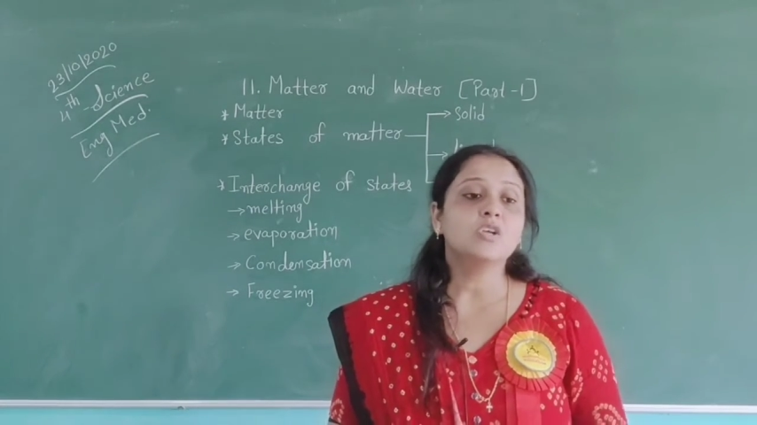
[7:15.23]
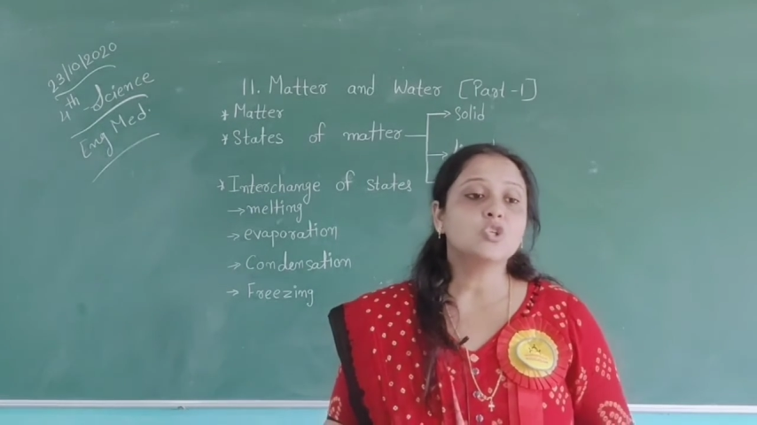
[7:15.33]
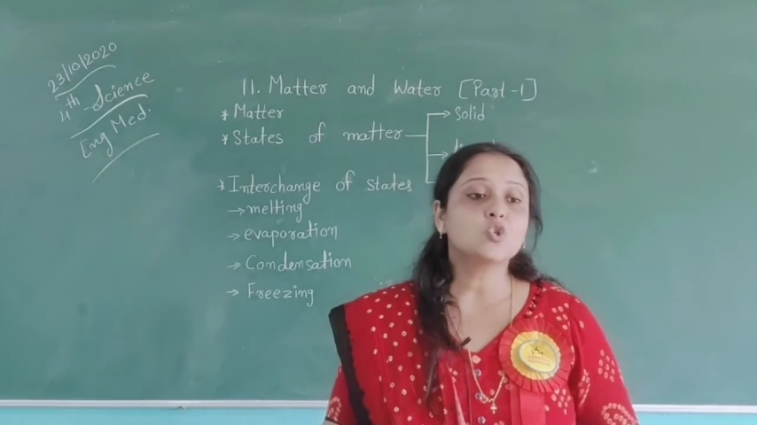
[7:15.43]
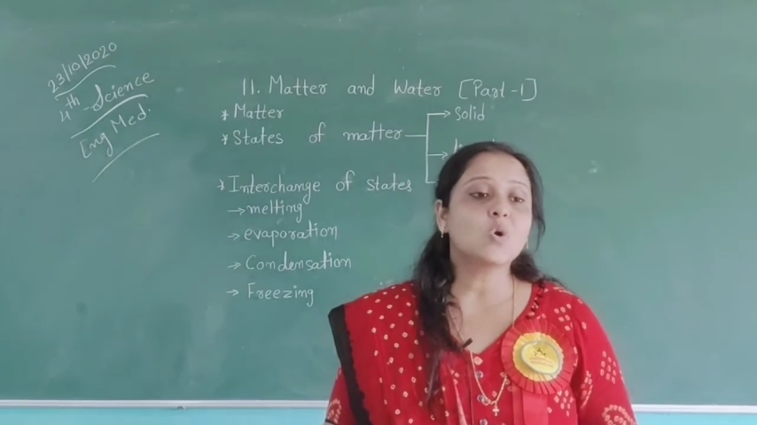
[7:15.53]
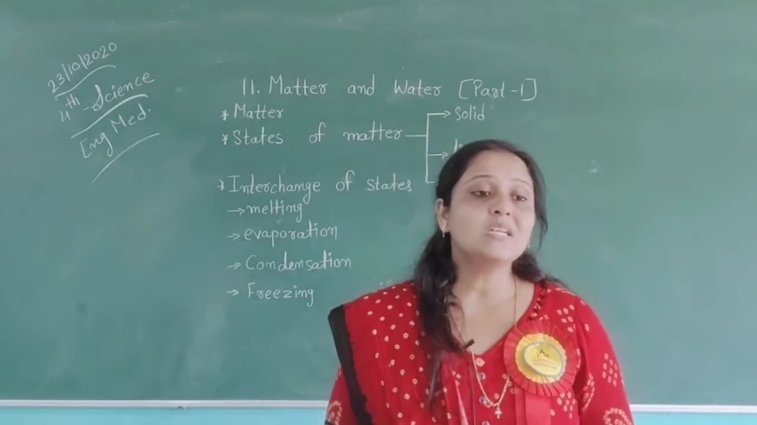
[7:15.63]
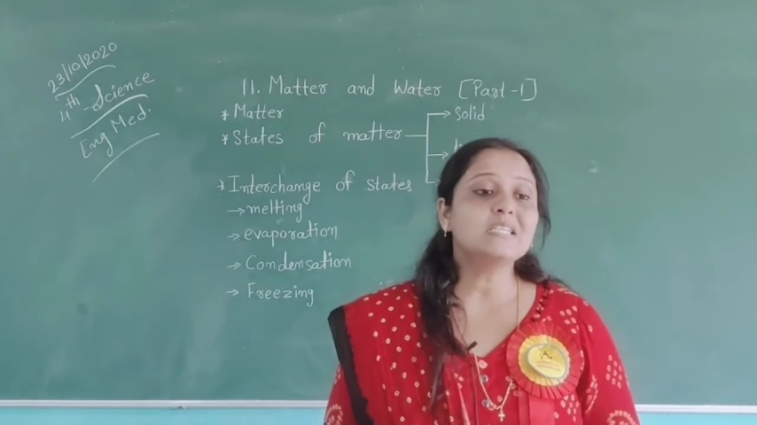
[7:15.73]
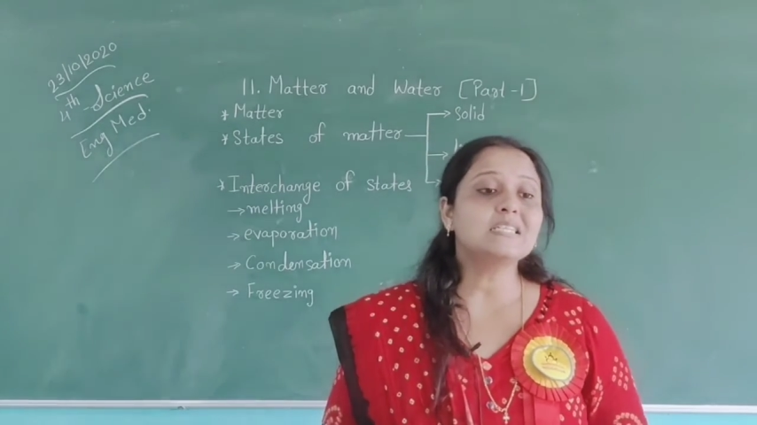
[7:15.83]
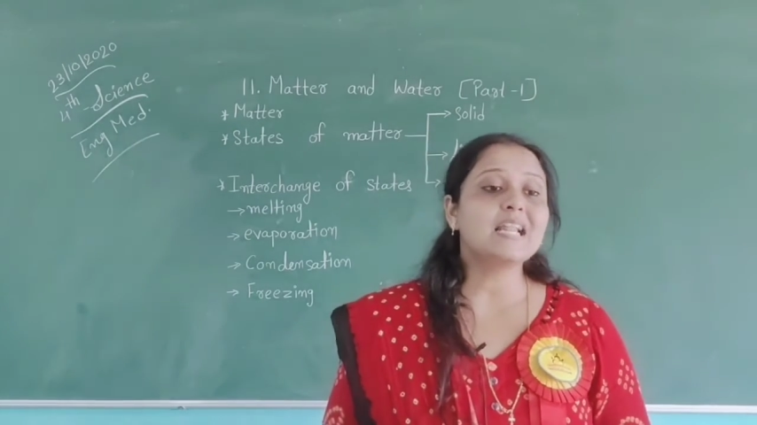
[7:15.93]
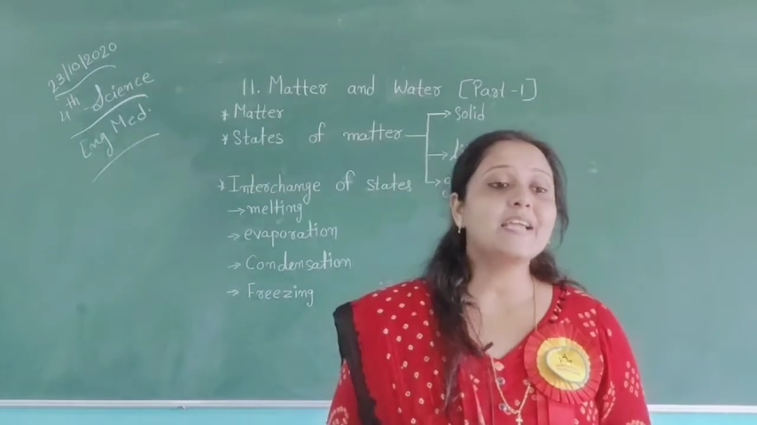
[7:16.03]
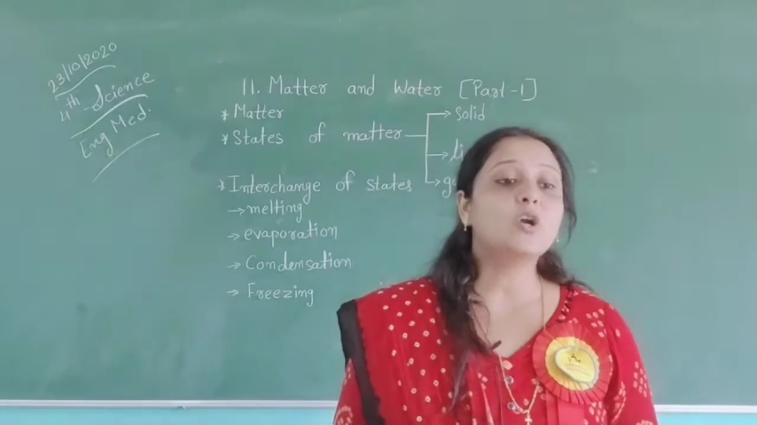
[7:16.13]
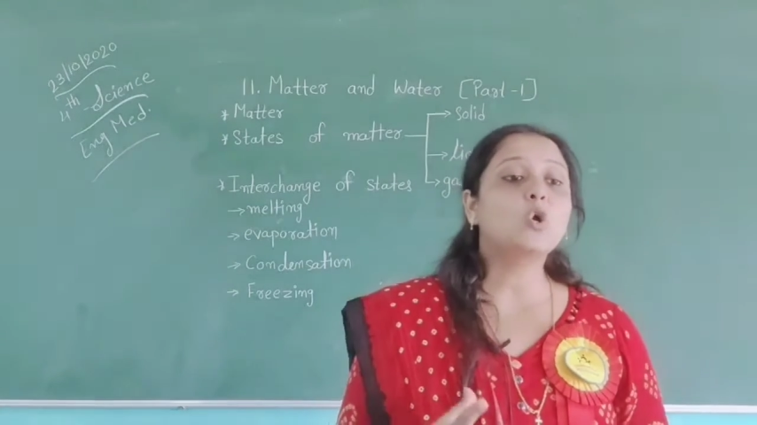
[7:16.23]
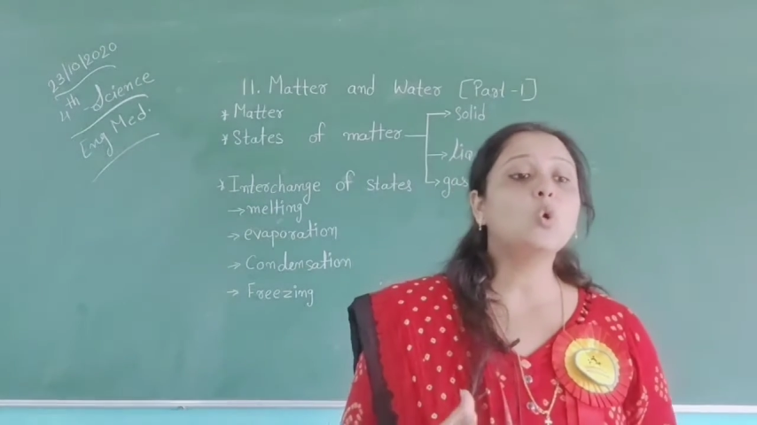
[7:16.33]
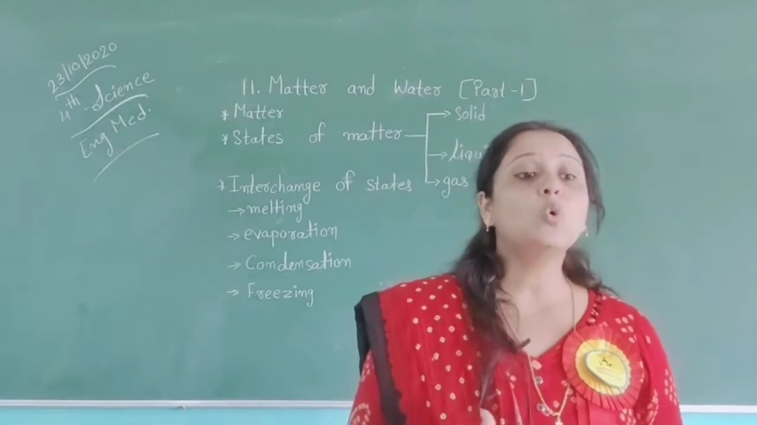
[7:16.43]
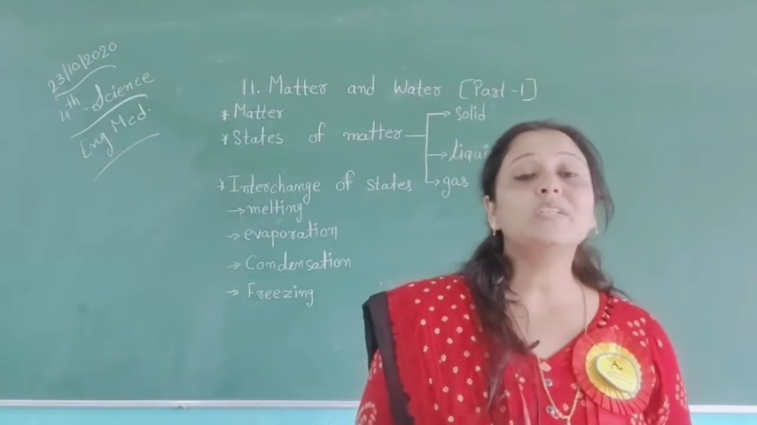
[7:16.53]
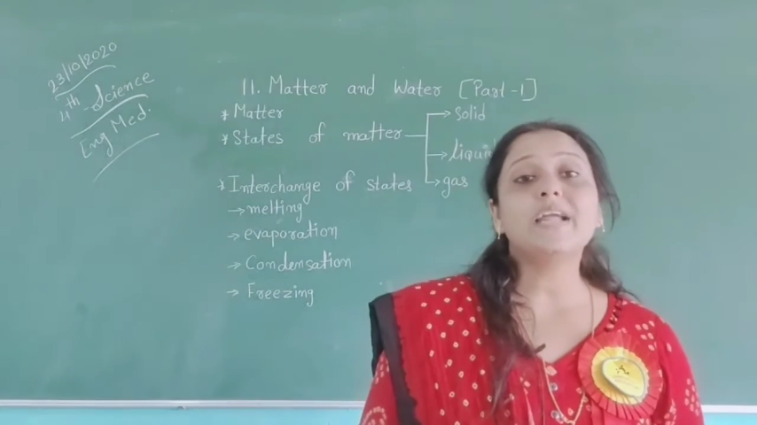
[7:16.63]
Solids like
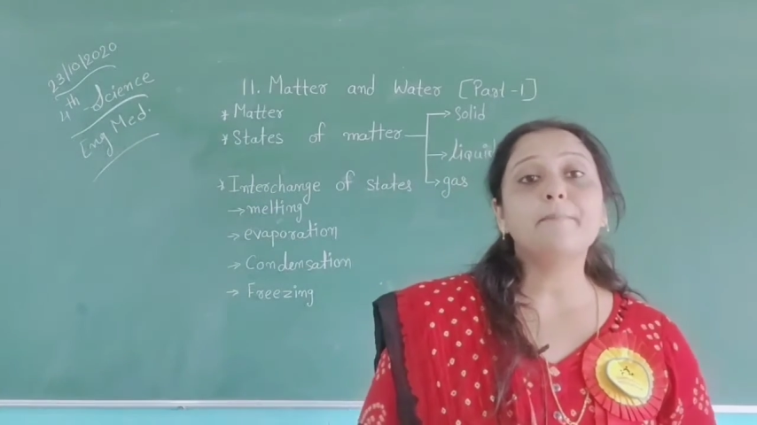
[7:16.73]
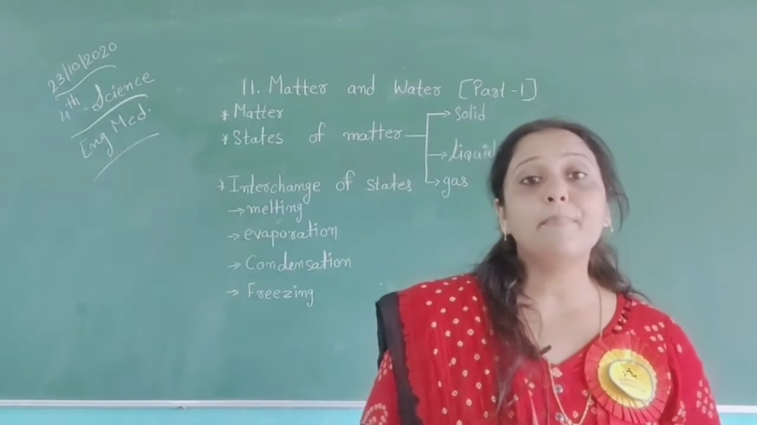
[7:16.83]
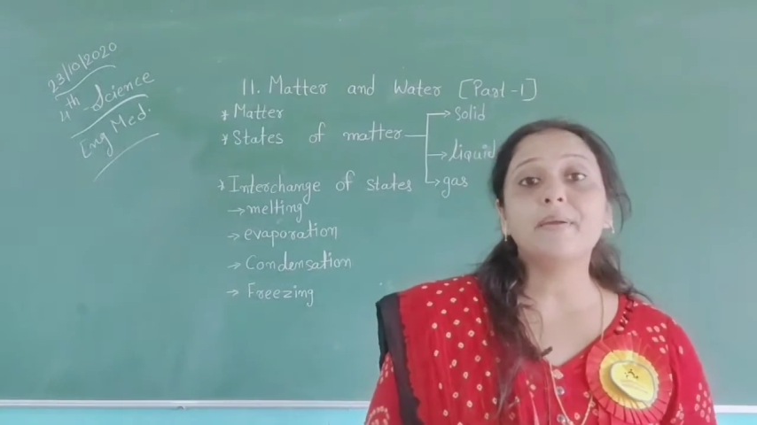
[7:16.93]
cloth and